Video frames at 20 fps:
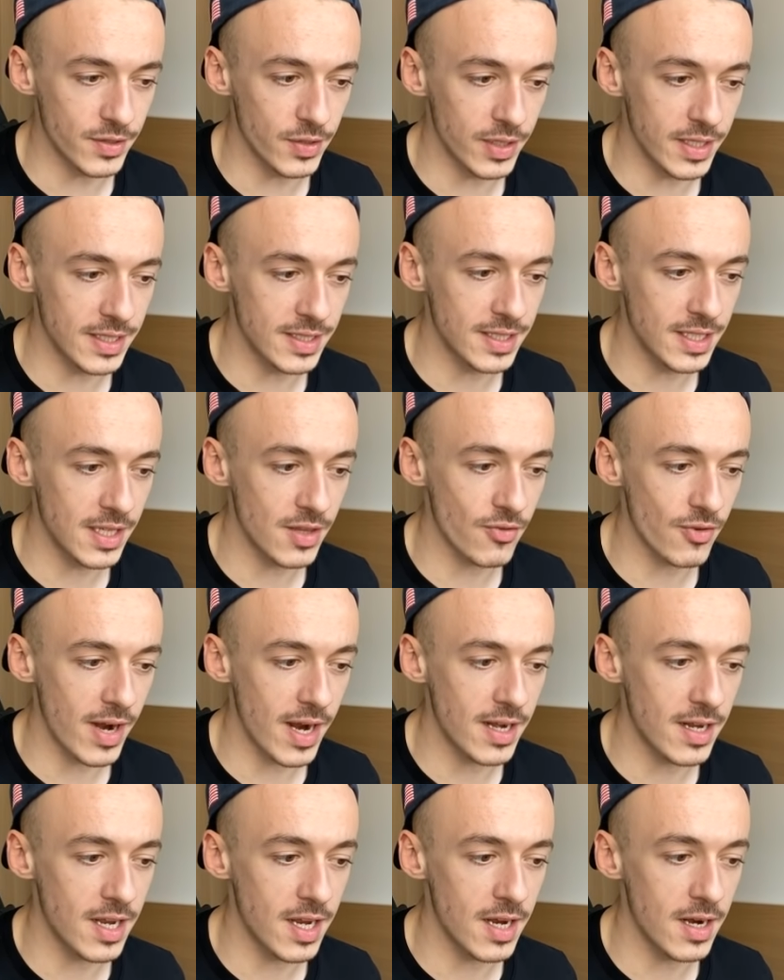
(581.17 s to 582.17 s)
So you can see it
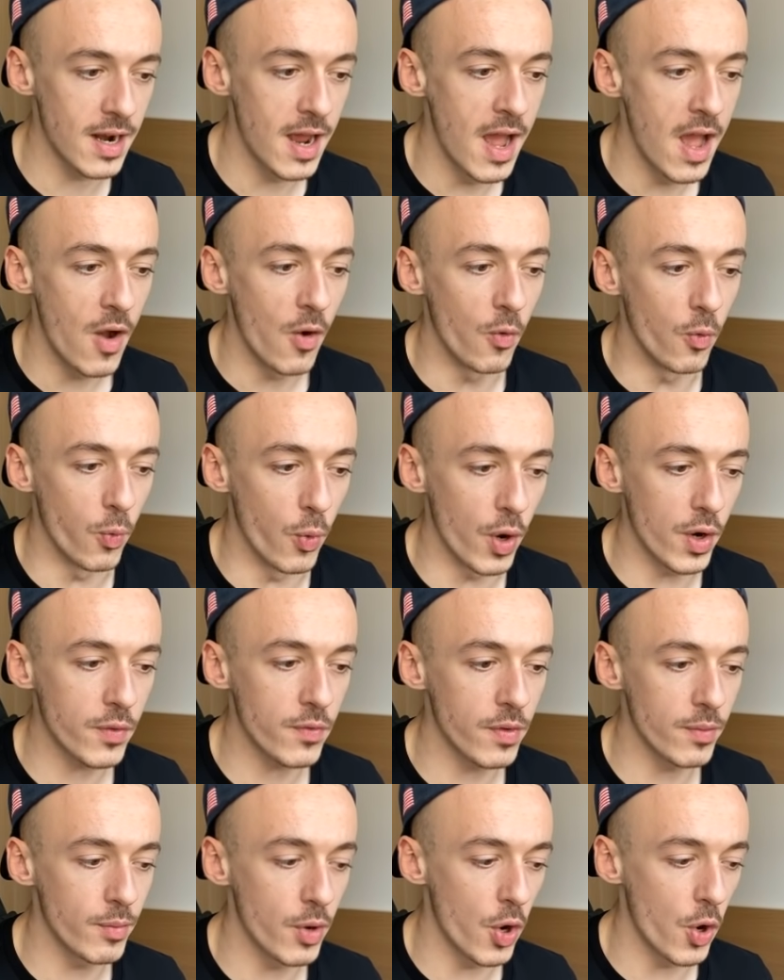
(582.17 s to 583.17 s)
right here,
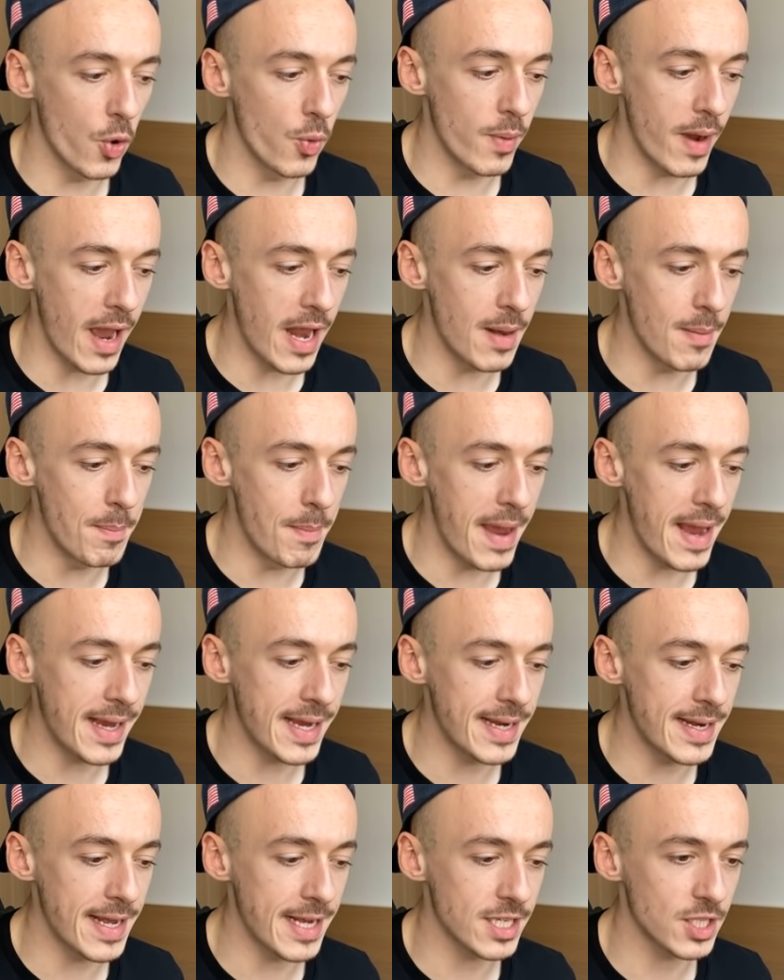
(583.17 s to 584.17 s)
work from home and
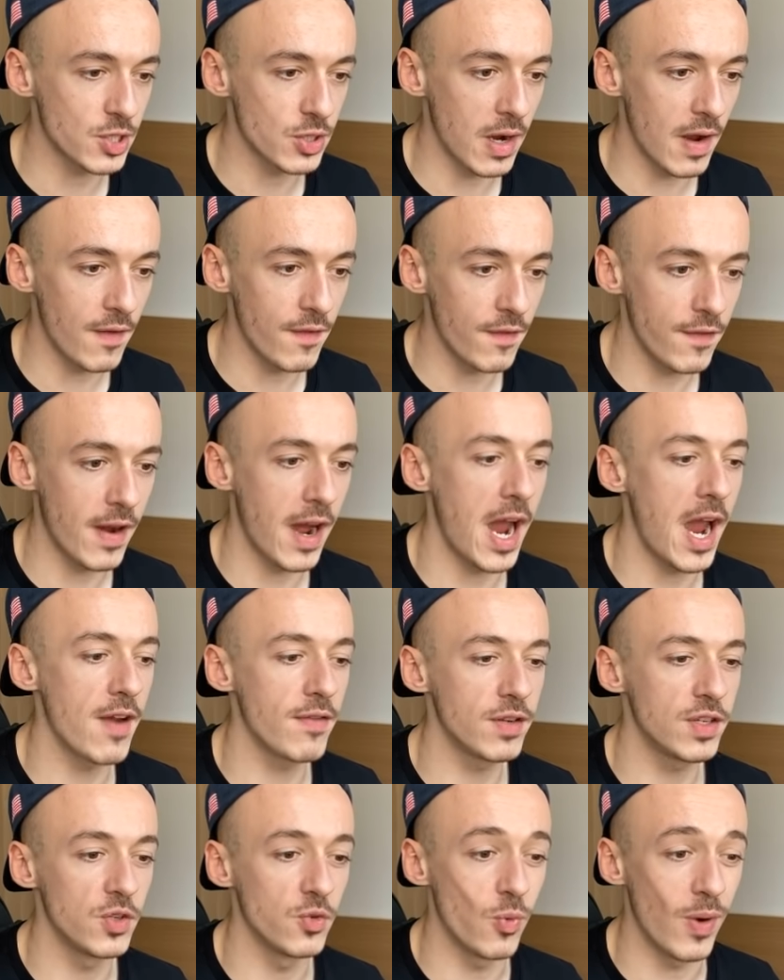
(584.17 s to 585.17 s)
make an extra
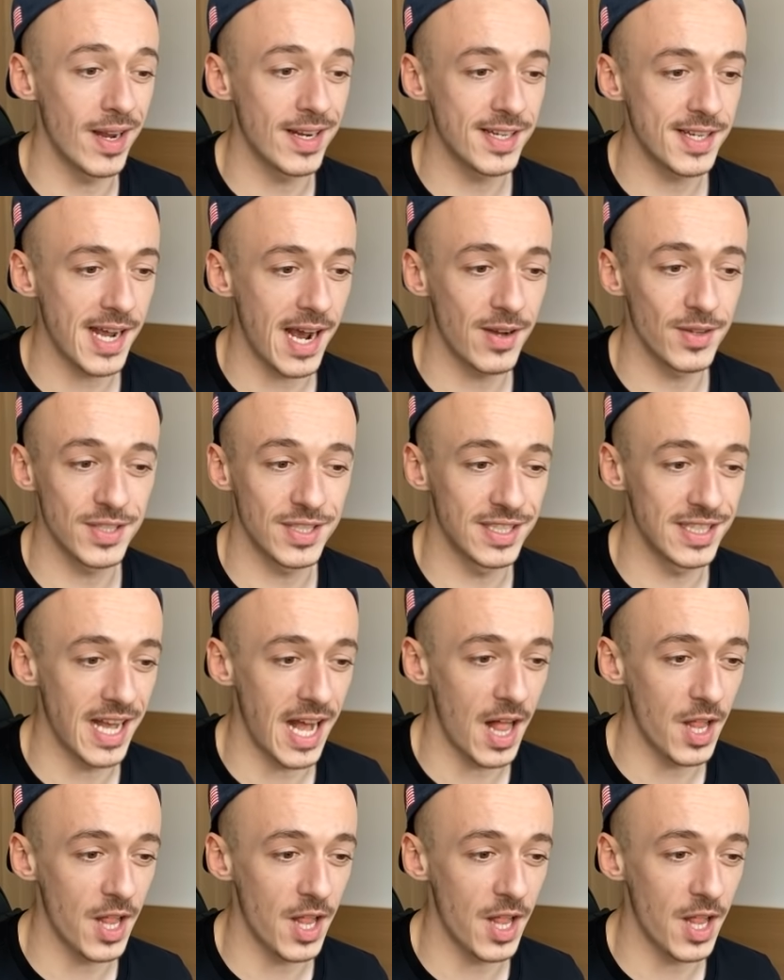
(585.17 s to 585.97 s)
five to one thousand